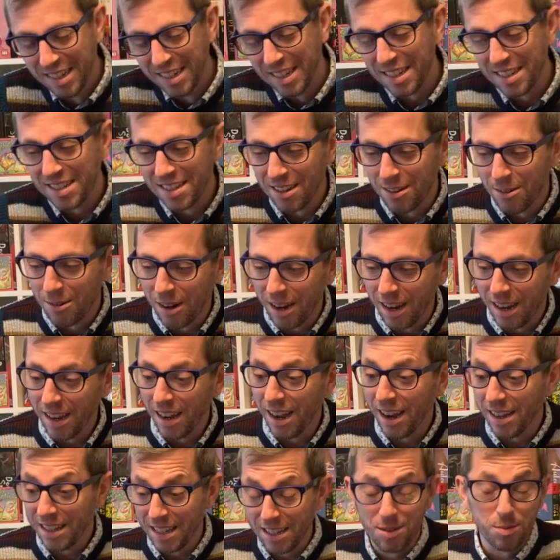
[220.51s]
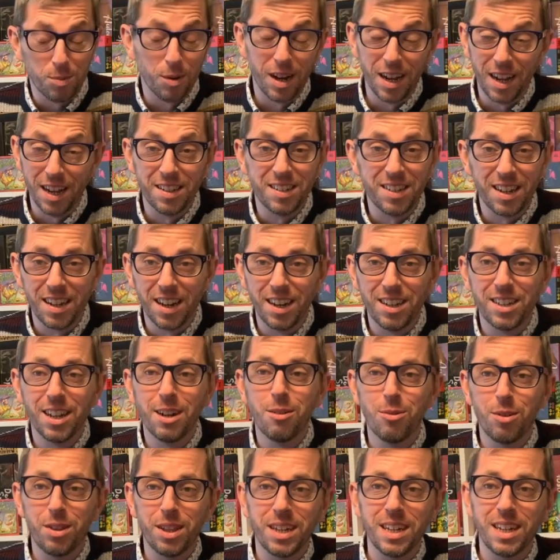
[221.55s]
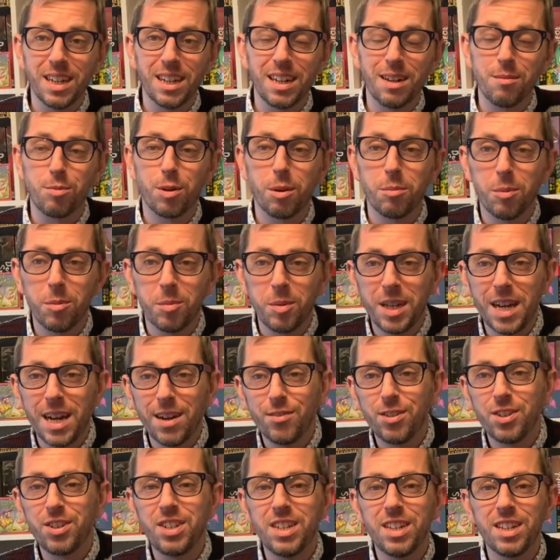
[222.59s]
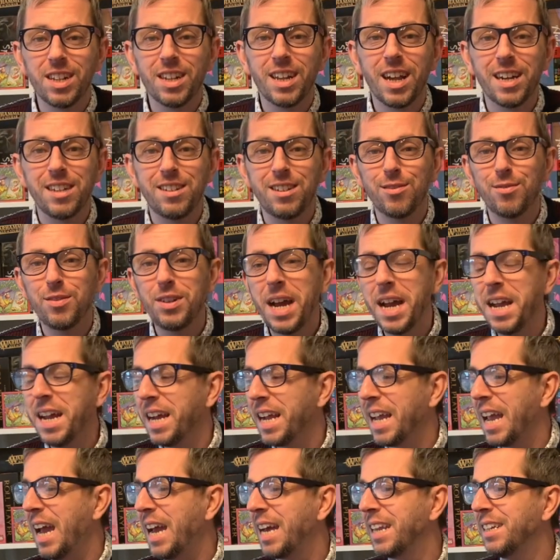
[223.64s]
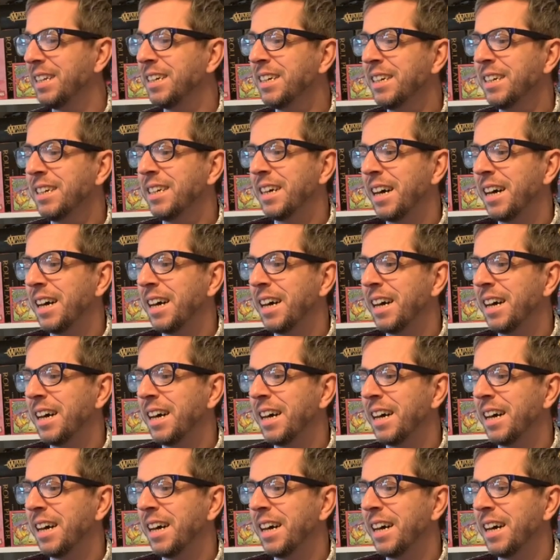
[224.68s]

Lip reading: and so that's why I say I don't think it'll probably ever see the light of day again.